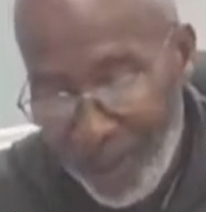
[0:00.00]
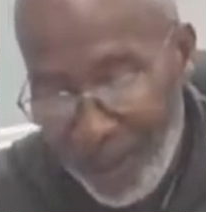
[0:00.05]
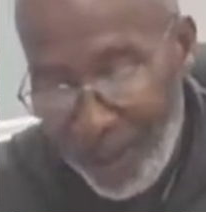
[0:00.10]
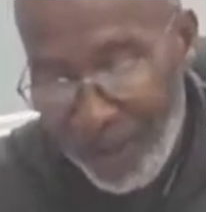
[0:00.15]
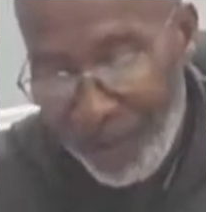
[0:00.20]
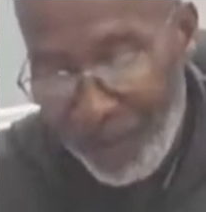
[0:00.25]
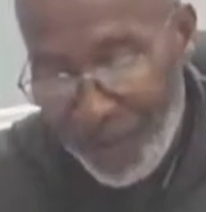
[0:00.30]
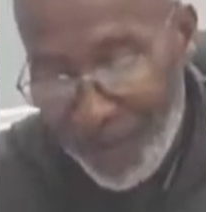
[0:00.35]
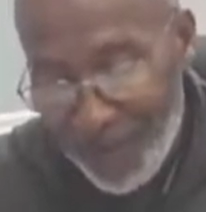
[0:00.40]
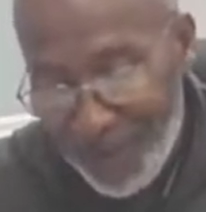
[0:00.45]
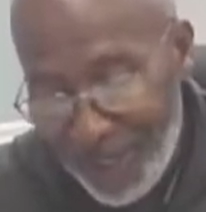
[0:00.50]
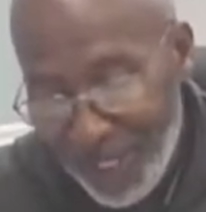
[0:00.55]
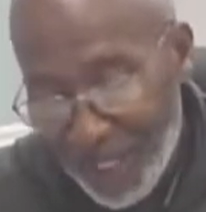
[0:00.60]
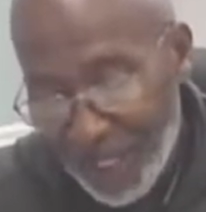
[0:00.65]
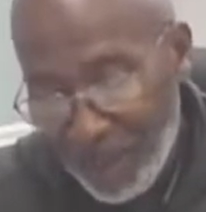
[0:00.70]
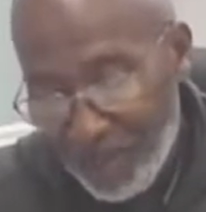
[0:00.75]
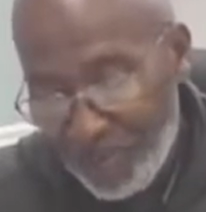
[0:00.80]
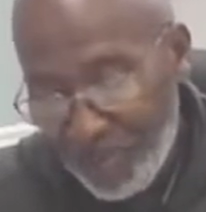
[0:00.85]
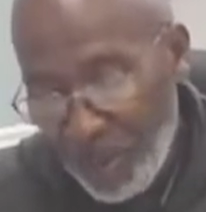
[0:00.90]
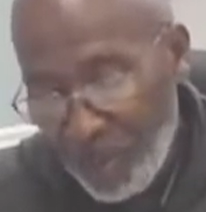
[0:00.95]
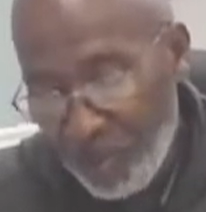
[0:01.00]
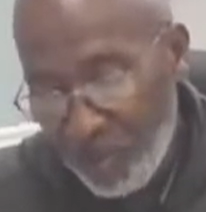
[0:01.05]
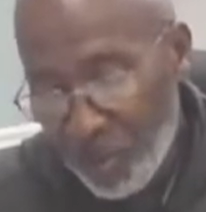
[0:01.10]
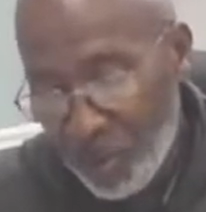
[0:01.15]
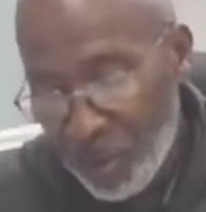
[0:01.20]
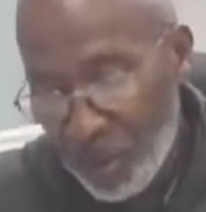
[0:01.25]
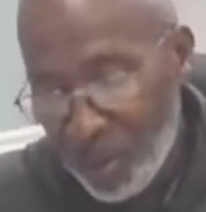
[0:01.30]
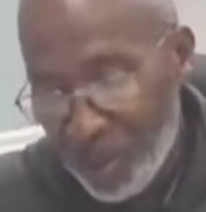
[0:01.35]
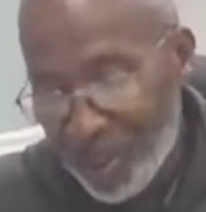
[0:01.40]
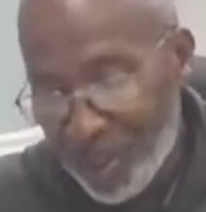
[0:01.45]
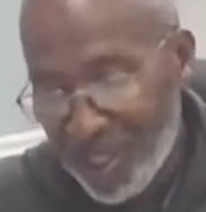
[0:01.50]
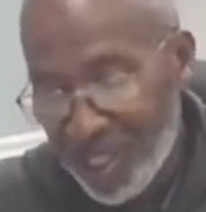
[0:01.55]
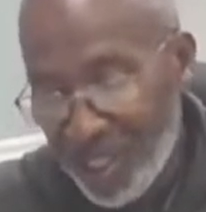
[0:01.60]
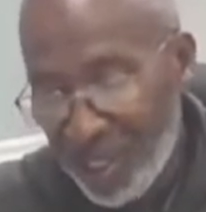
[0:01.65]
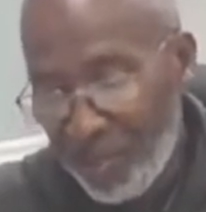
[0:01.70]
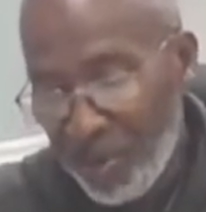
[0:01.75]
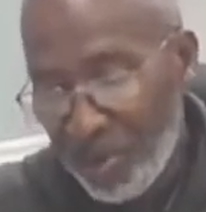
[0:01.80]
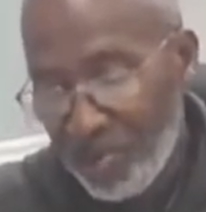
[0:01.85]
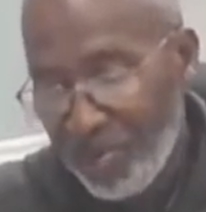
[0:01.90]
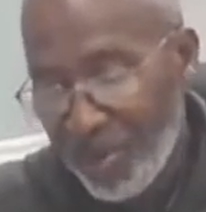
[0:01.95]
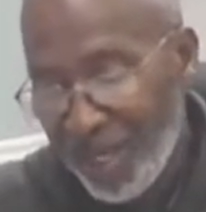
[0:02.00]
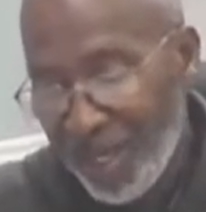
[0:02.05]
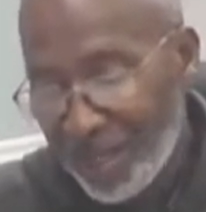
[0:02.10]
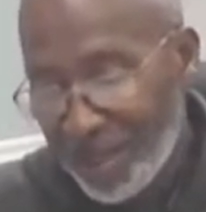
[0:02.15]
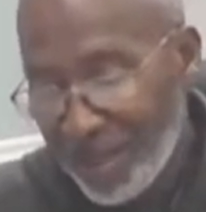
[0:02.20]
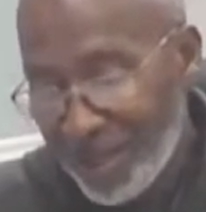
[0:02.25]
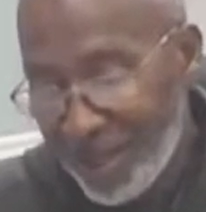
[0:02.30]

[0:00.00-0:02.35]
If addicted people could simply make